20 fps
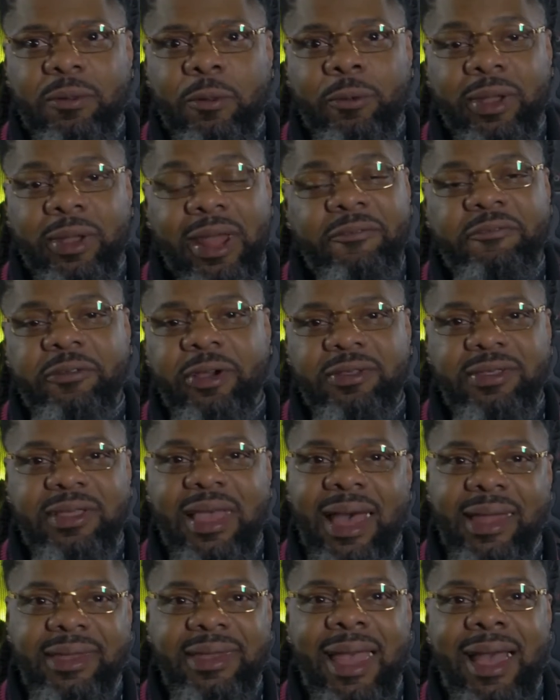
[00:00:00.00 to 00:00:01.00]
when I first
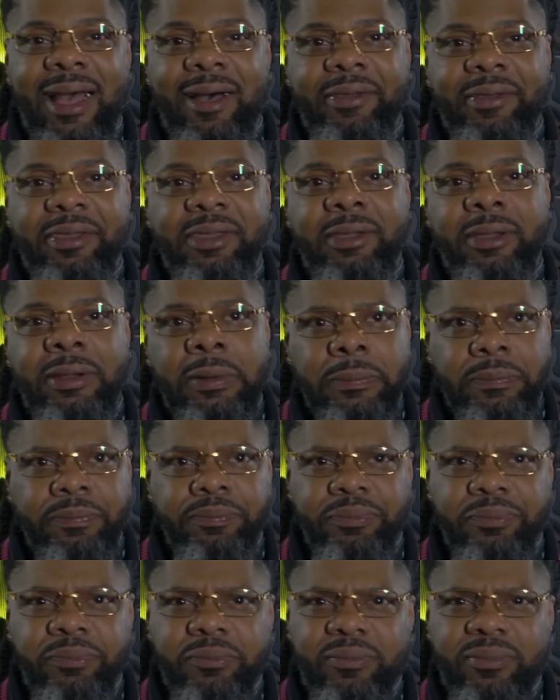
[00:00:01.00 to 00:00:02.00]
got down here,
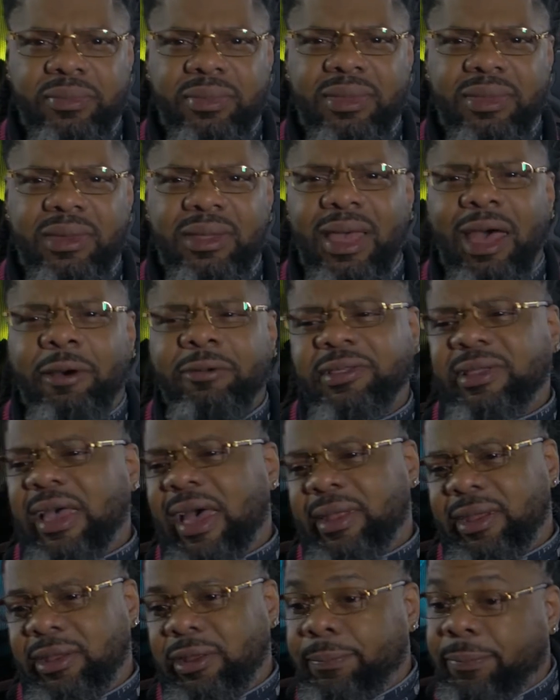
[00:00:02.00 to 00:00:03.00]
I was
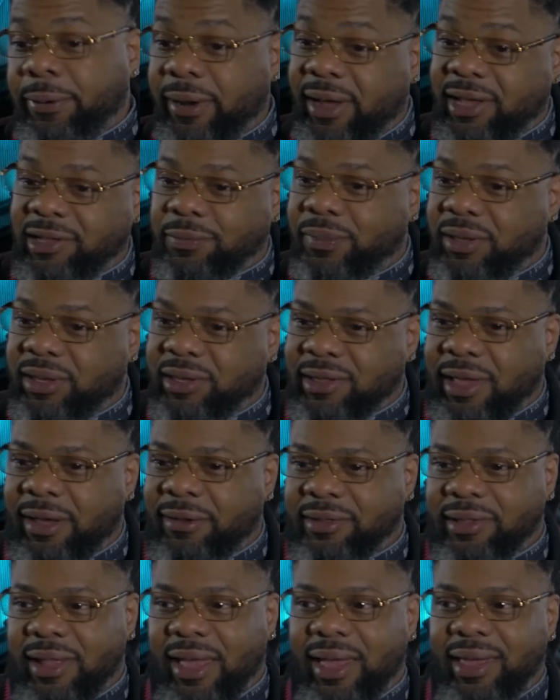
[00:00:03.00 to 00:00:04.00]
kind of depressed because I
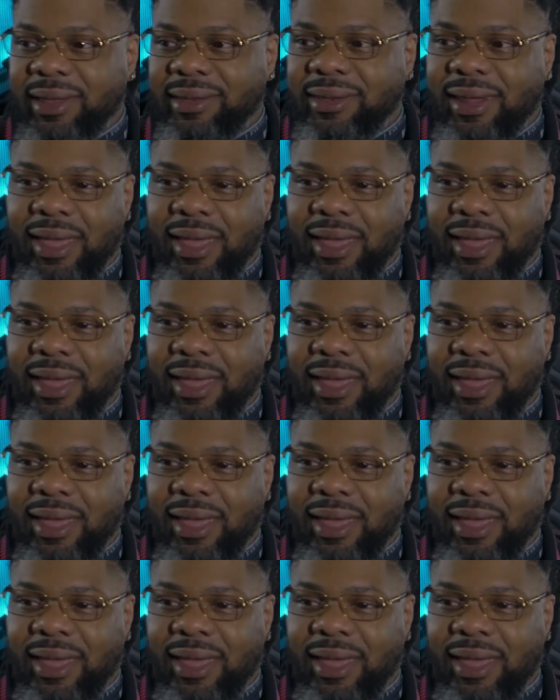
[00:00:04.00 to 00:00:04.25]
was like,